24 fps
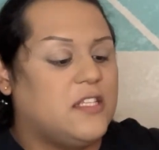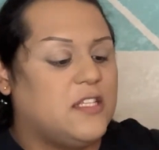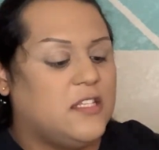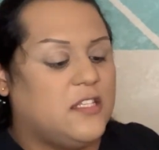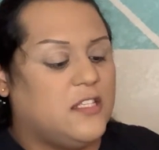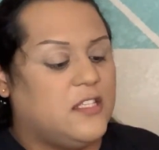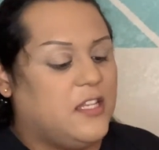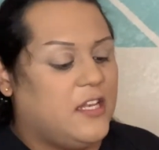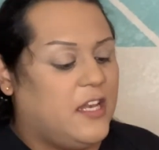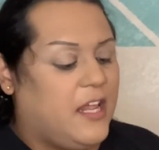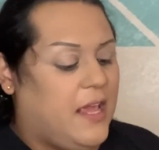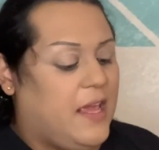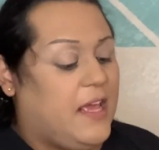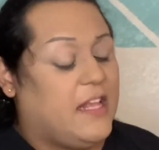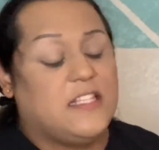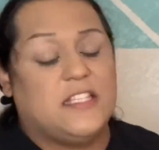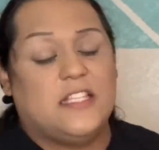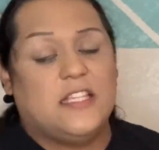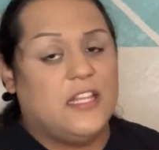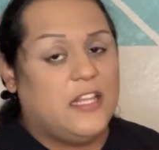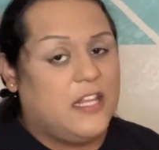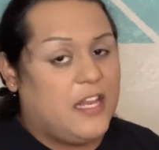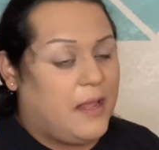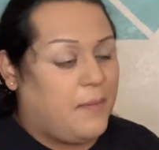the name. It's
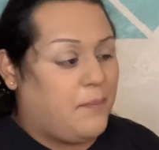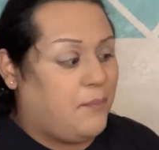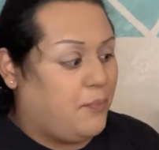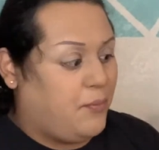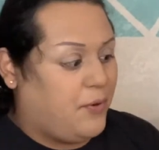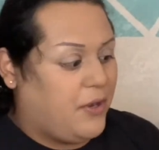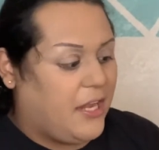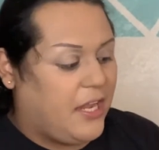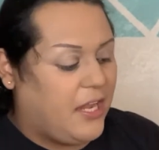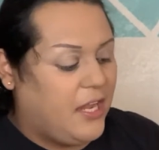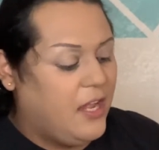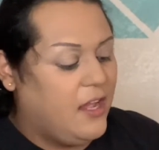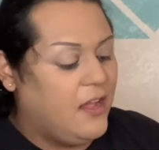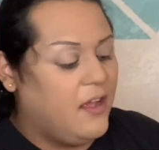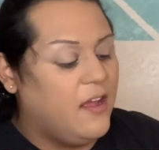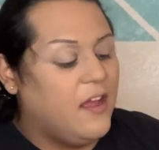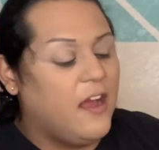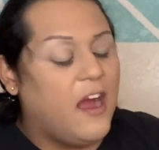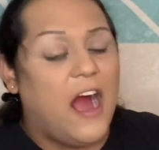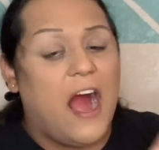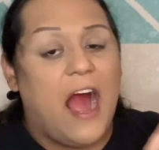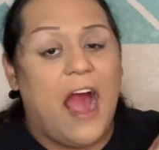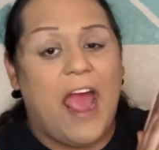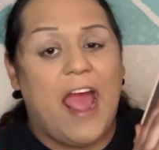in the name Bree.
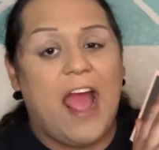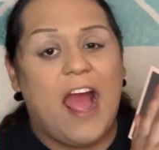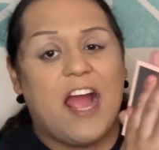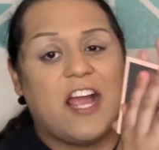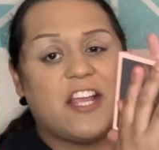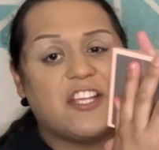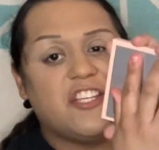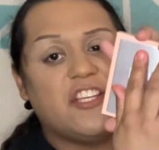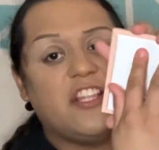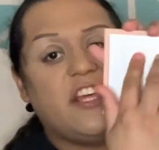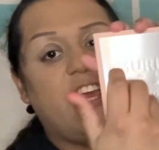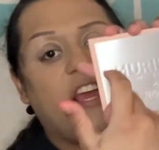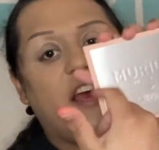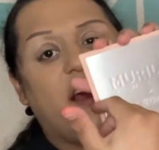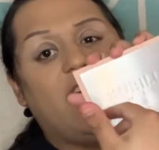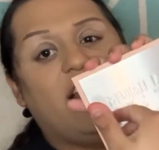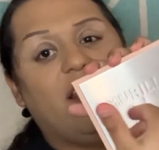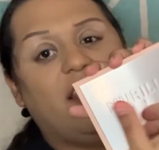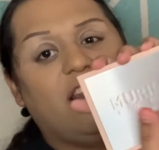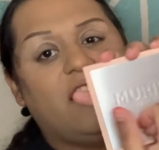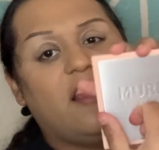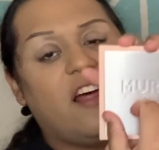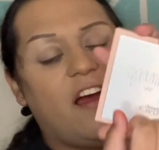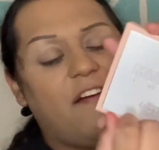I actually
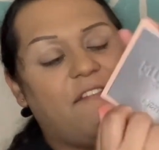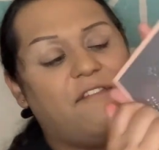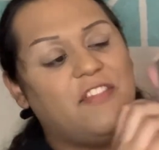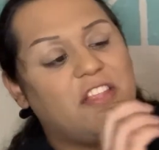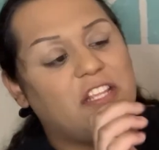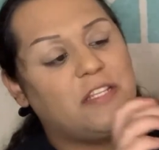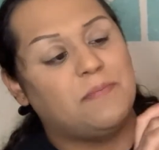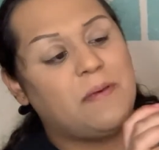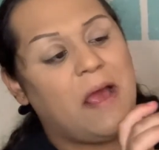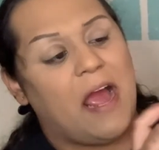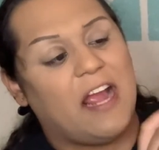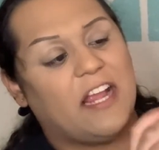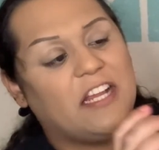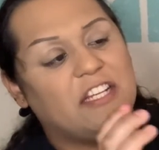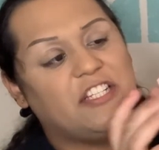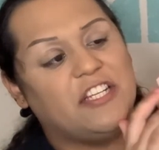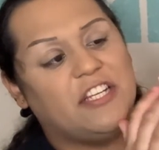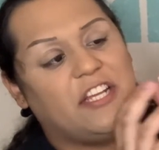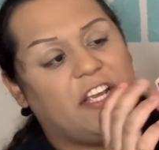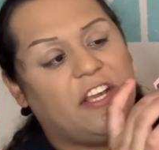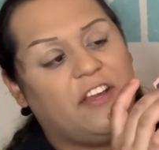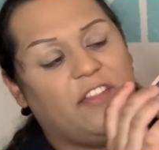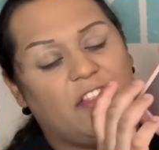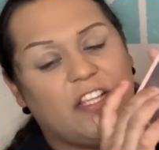love this
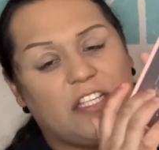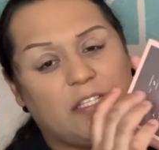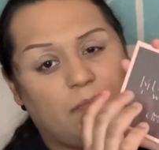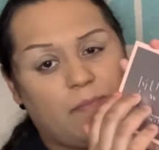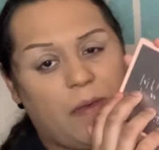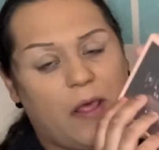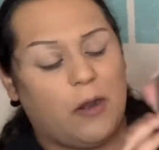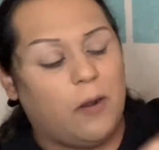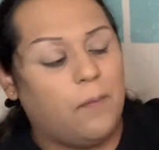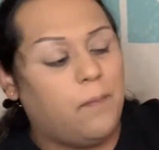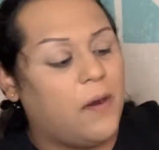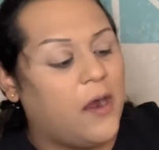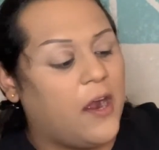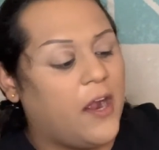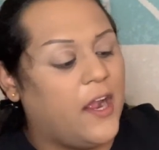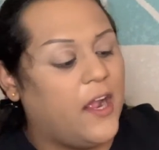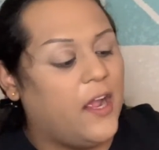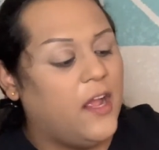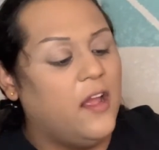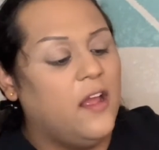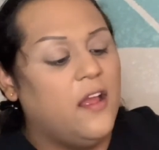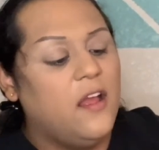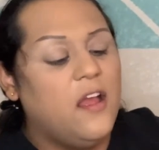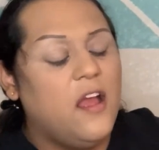packaging here, this metal
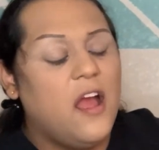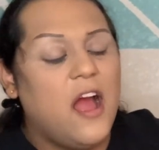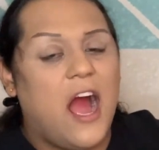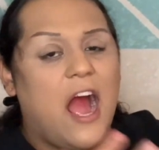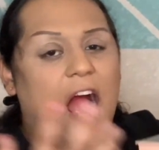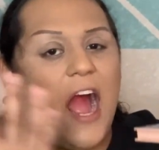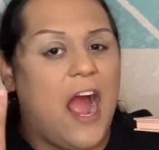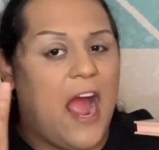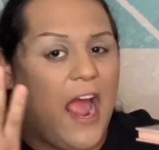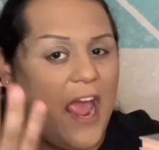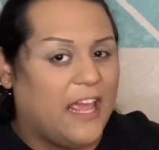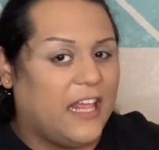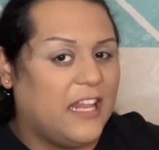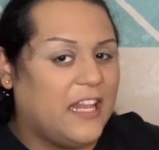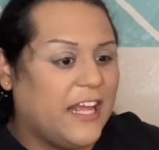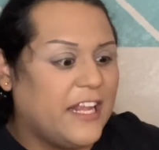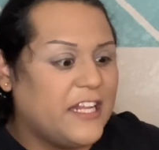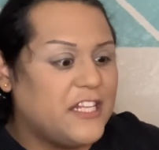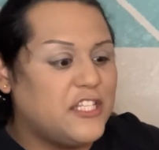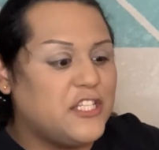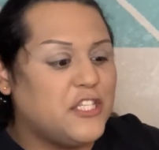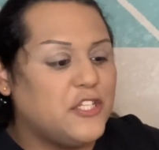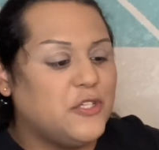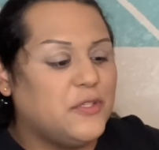part. I
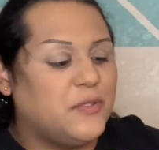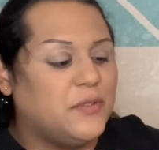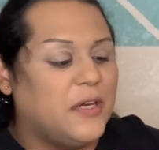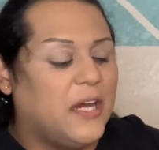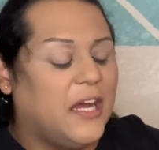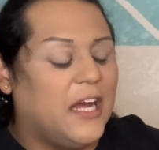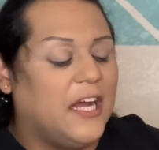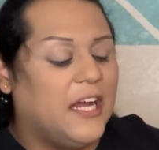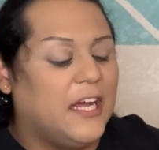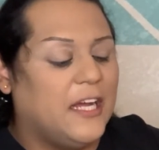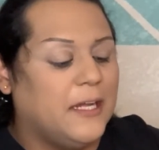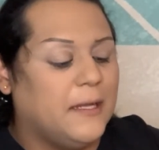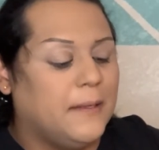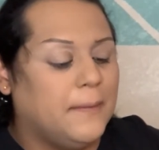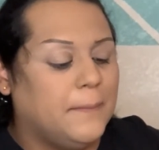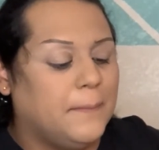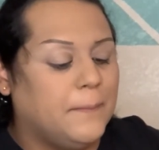like to I